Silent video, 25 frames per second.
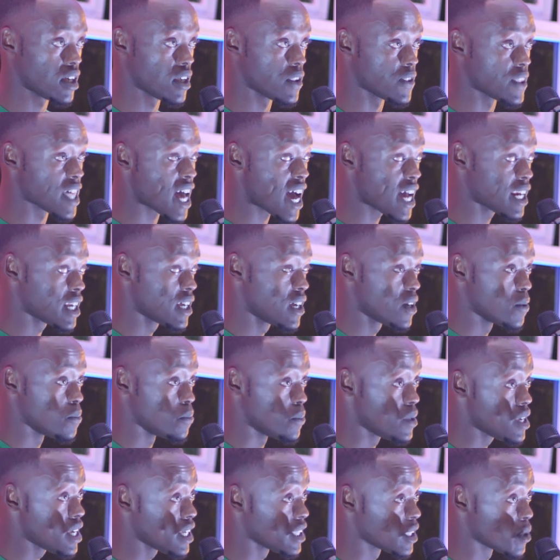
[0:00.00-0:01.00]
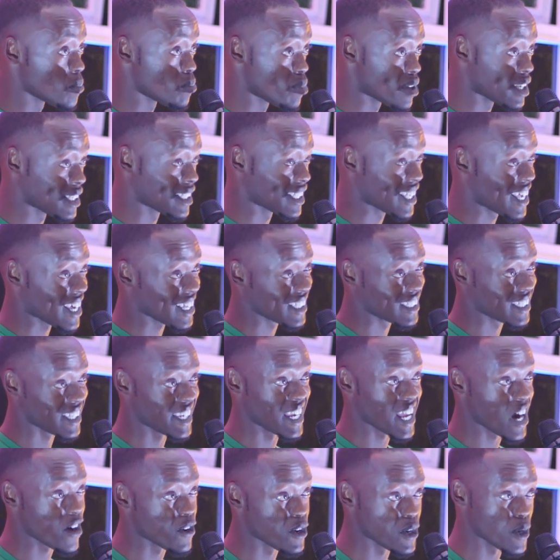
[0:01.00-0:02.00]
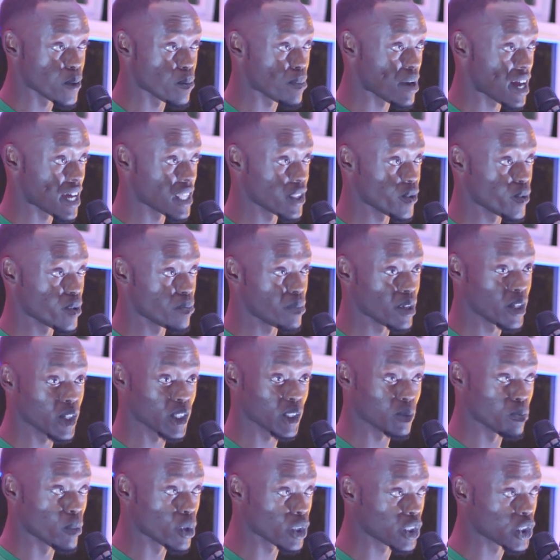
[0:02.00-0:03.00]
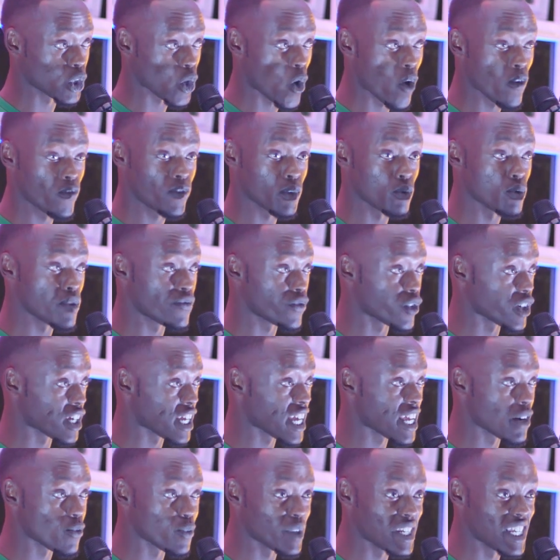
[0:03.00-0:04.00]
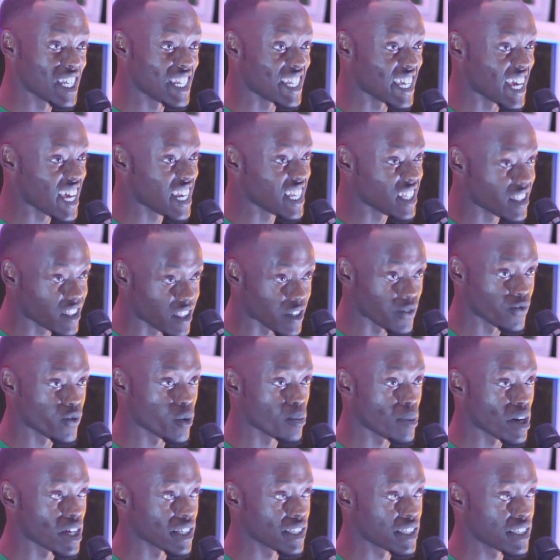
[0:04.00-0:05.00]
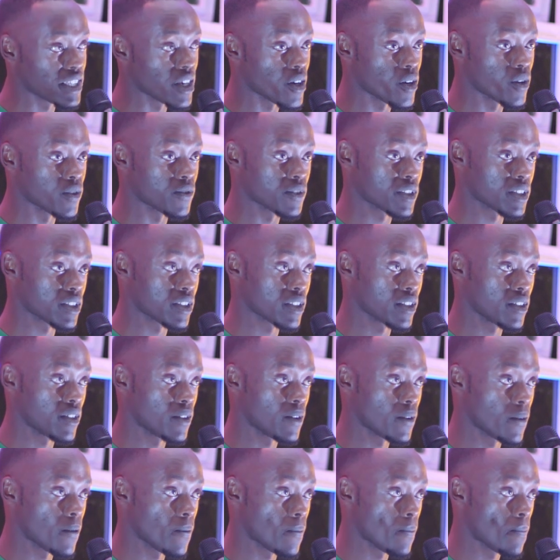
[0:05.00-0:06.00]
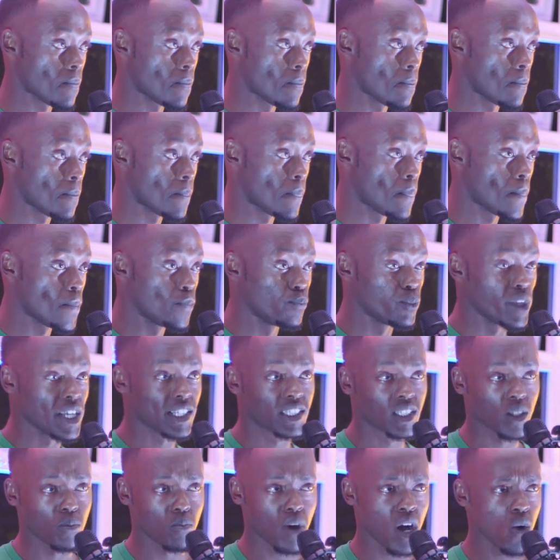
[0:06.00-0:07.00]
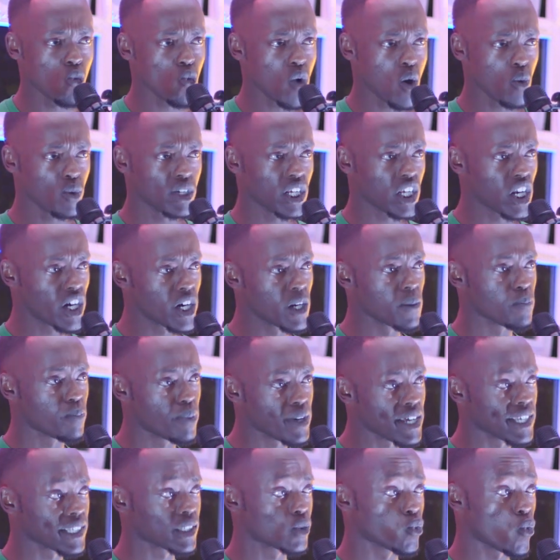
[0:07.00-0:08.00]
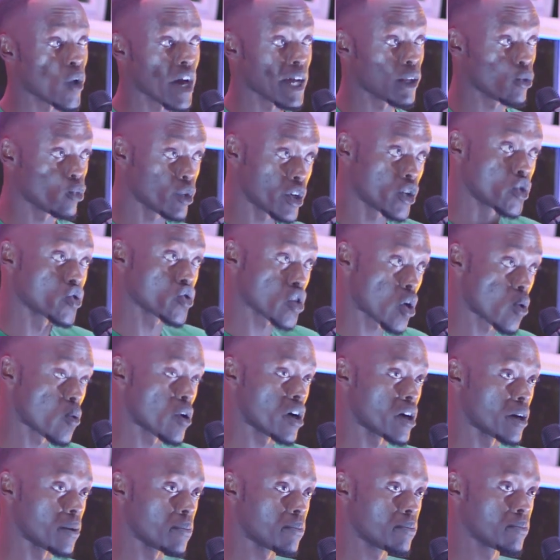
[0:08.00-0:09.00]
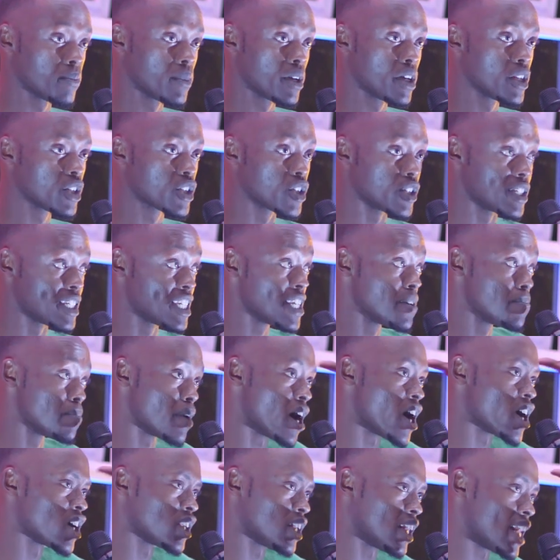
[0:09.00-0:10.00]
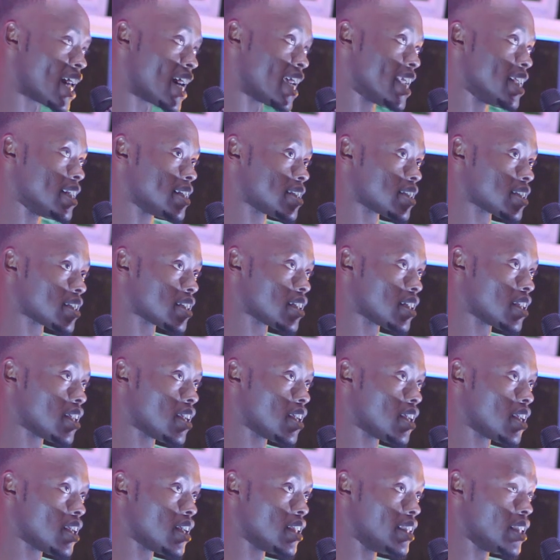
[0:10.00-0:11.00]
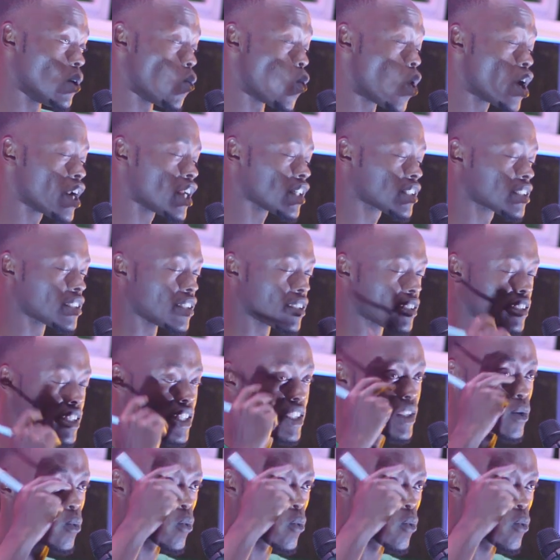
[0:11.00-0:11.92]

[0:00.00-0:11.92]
That being the best case scenario, by the way, because most often we forget we need anything from ourselves. It's among what we learn best while we grow up, to dim our light. They want us to see the